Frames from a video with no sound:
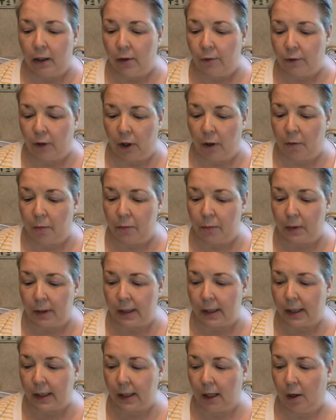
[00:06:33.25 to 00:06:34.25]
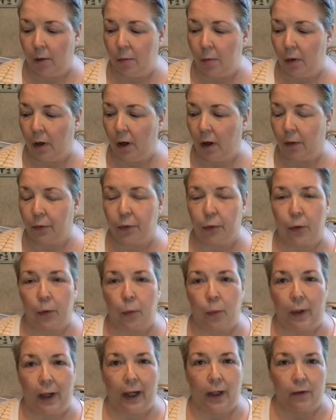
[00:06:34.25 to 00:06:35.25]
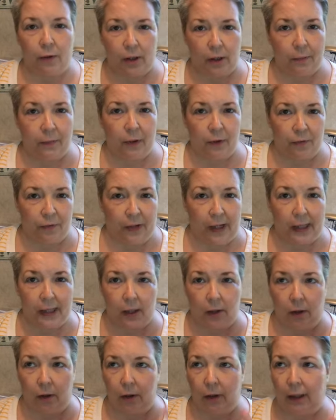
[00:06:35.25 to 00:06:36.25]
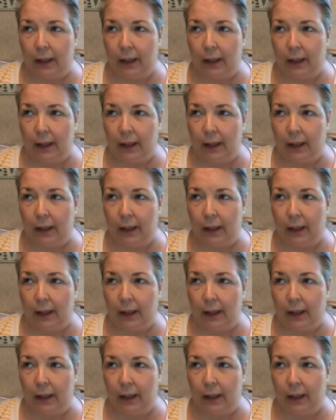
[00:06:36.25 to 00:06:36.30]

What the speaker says: from some other way or some other vessel.